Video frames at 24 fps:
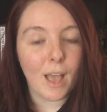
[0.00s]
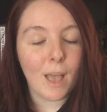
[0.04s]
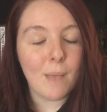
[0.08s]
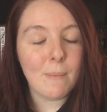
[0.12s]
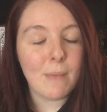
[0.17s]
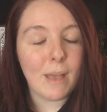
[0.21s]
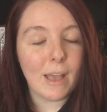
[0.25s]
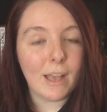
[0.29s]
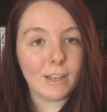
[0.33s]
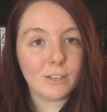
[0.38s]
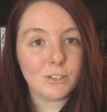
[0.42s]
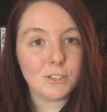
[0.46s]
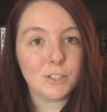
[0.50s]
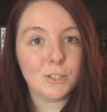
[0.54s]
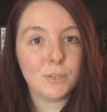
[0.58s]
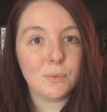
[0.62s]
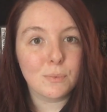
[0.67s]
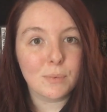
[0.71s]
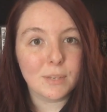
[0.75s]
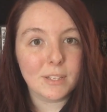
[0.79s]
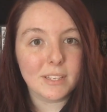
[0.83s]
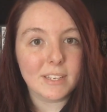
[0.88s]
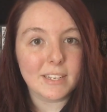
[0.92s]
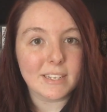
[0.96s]
I'm actually
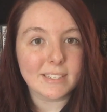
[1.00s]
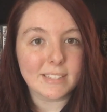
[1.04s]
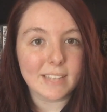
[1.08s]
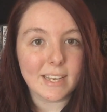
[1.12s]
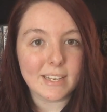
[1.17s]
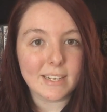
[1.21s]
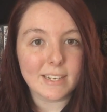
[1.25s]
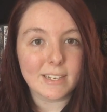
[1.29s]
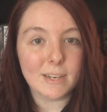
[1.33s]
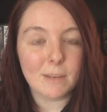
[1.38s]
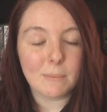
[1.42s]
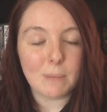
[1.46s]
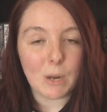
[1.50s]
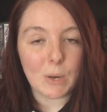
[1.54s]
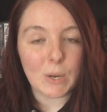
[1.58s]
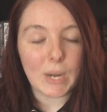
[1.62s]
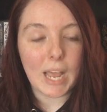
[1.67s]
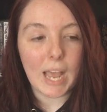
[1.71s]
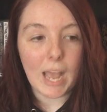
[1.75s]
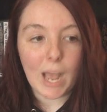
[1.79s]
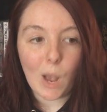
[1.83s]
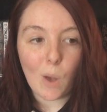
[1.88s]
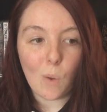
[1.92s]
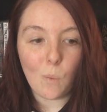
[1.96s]
really excited about
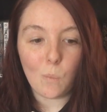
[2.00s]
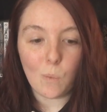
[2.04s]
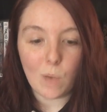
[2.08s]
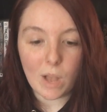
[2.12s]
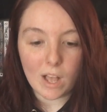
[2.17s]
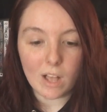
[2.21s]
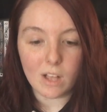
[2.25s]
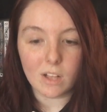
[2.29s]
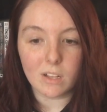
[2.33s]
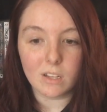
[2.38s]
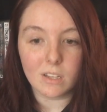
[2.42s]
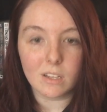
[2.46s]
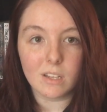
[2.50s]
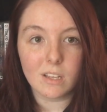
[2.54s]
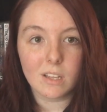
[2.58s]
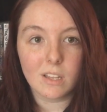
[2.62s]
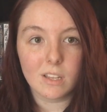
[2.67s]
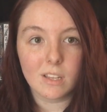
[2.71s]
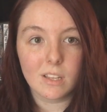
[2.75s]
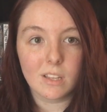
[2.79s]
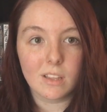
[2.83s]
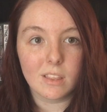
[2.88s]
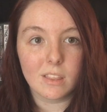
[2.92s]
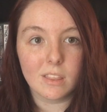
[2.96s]
how well
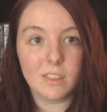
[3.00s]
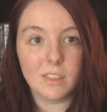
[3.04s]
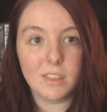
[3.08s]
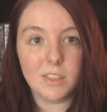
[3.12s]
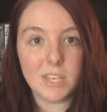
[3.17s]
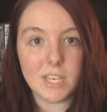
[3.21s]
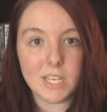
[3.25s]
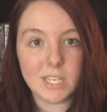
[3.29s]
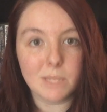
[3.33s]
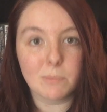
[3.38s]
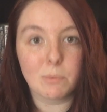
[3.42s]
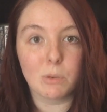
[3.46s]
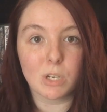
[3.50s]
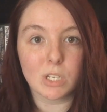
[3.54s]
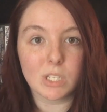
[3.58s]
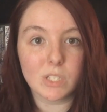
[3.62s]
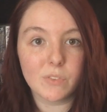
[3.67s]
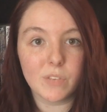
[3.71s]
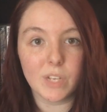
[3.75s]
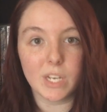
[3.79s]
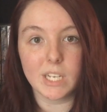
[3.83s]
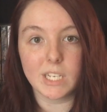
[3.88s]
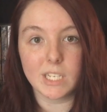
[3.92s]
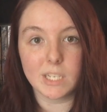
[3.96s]
these books
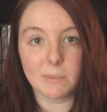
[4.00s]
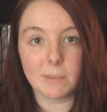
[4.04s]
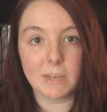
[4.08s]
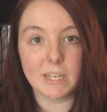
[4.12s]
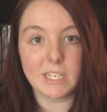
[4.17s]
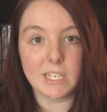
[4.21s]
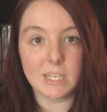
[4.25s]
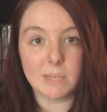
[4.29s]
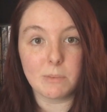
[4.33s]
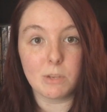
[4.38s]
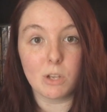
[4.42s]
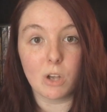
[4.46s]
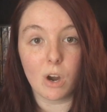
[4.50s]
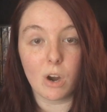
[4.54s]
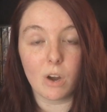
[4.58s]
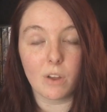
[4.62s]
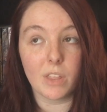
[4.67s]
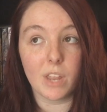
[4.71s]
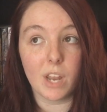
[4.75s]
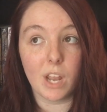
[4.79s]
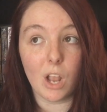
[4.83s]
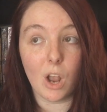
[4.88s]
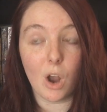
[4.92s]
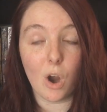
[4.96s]
fit into my
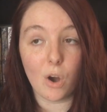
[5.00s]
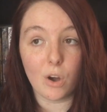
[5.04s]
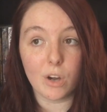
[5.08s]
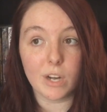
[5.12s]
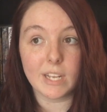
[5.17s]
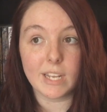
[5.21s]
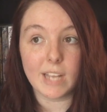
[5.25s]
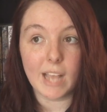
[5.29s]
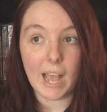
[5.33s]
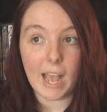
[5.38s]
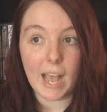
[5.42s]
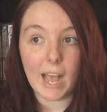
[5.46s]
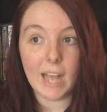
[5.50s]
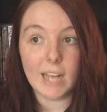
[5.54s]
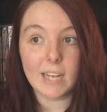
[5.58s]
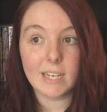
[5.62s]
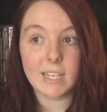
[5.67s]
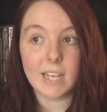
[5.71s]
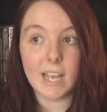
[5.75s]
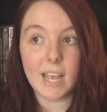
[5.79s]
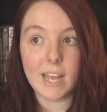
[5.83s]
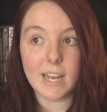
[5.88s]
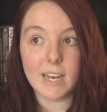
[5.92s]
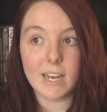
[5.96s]
TBR that I already
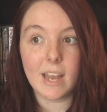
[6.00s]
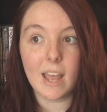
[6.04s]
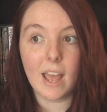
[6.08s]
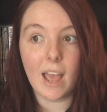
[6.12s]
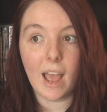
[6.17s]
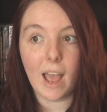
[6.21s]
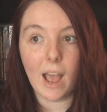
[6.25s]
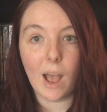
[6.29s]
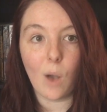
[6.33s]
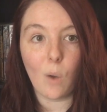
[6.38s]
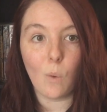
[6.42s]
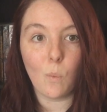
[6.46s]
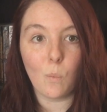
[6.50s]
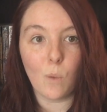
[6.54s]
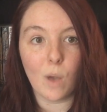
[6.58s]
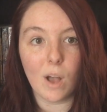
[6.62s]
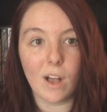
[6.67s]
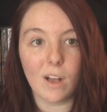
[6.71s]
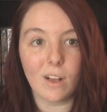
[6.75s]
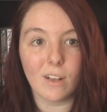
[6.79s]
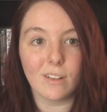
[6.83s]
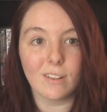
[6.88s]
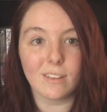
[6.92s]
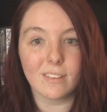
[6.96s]
had and how
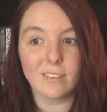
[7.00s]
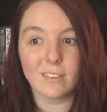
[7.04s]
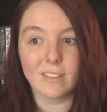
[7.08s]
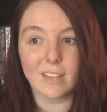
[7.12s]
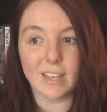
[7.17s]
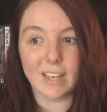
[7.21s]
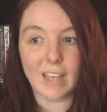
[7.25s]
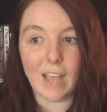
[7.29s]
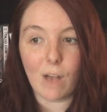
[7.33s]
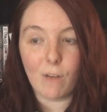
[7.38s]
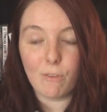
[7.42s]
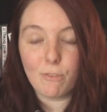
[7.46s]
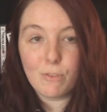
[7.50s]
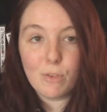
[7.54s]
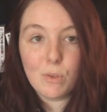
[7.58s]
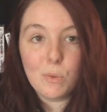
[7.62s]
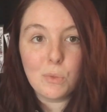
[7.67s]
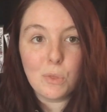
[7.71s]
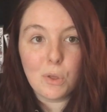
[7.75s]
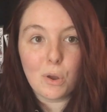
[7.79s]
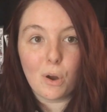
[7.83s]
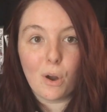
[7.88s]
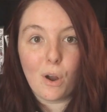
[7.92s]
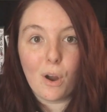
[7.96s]
well, like, how
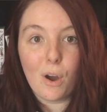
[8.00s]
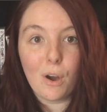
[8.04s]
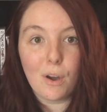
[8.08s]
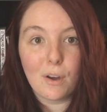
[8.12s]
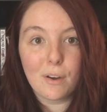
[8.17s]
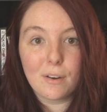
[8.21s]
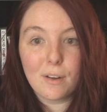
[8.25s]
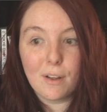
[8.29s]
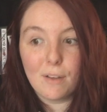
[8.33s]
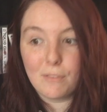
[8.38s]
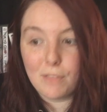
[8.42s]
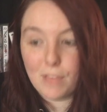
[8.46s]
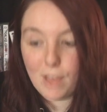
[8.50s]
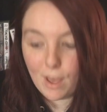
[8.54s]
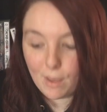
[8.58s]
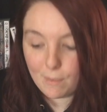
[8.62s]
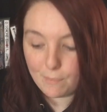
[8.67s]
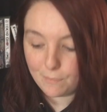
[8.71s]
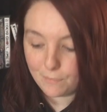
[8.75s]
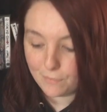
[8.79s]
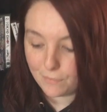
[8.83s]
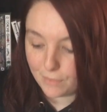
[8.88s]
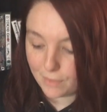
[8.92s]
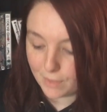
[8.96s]
few there are of
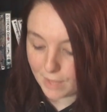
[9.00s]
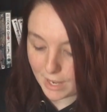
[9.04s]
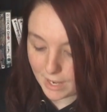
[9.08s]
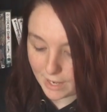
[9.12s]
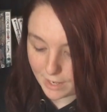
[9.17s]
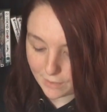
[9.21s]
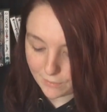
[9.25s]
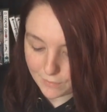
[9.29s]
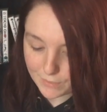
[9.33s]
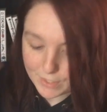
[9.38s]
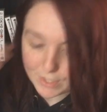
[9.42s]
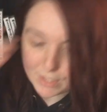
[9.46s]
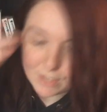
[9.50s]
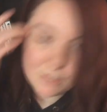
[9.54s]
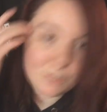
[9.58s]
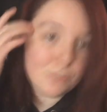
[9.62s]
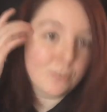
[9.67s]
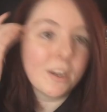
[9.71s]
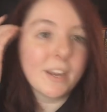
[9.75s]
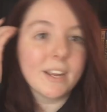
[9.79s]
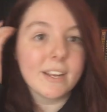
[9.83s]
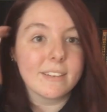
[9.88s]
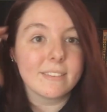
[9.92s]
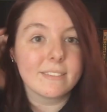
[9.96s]
them. Like, this is
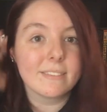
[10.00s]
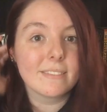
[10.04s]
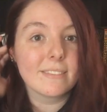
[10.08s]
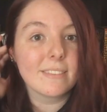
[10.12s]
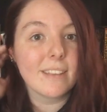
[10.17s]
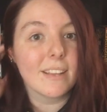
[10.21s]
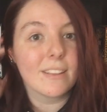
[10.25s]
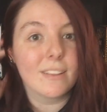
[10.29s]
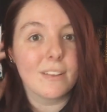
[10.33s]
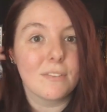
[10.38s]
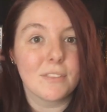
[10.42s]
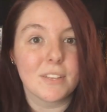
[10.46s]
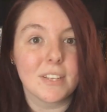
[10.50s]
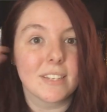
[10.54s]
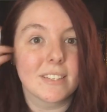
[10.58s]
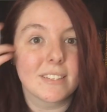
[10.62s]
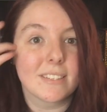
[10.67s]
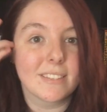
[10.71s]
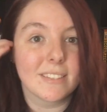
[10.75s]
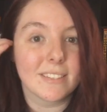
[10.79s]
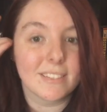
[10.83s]
great. I love this.